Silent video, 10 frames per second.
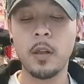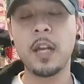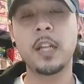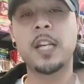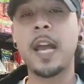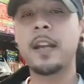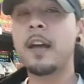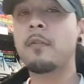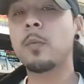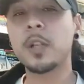Jane
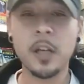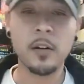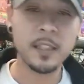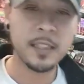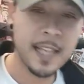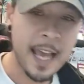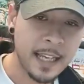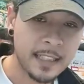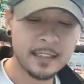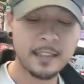never returned his
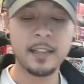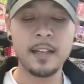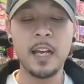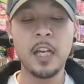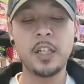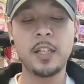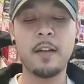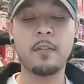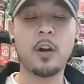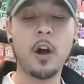text. She
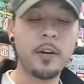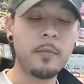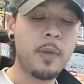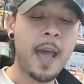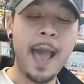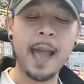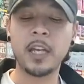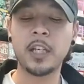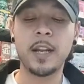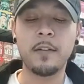never called him back.
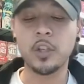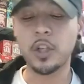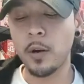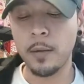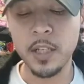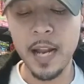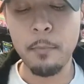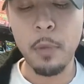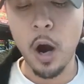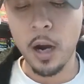She never showed up to that
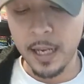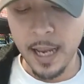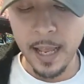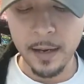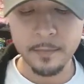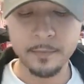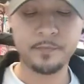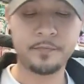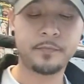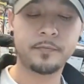bar again.
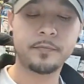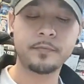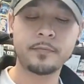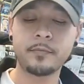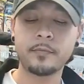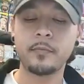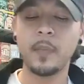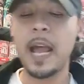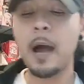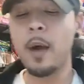
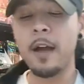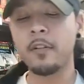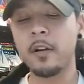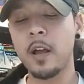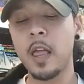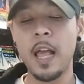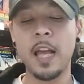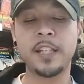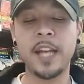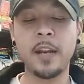However,
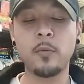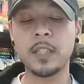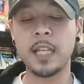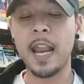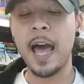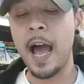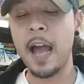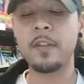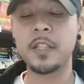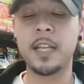Jane was
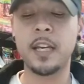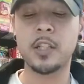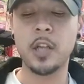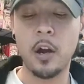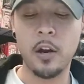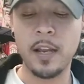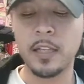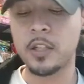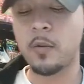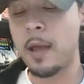alive as Dick saw her
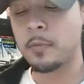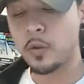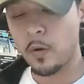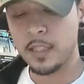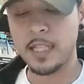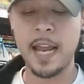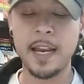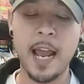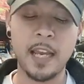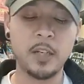Instagram stories that
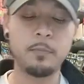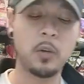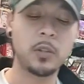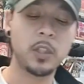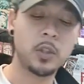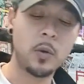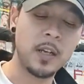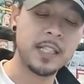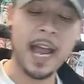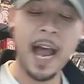night. She posted stories
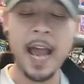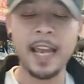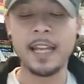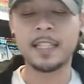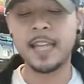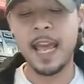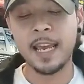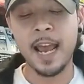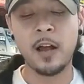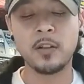at high-end
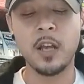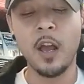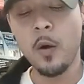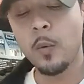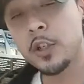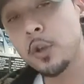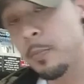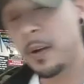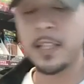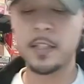steakhouse with 2
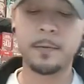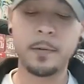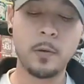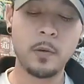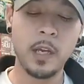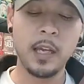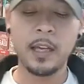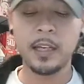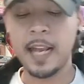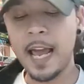plates of food,
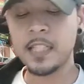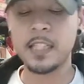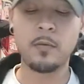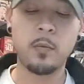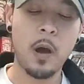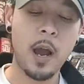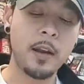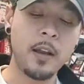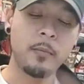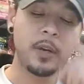glasses of
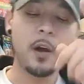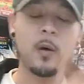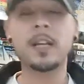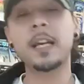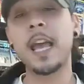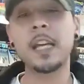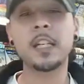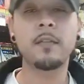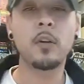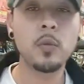wine, but no indication
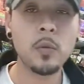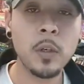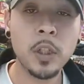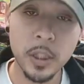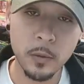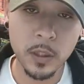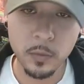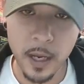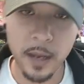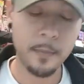of who she was with.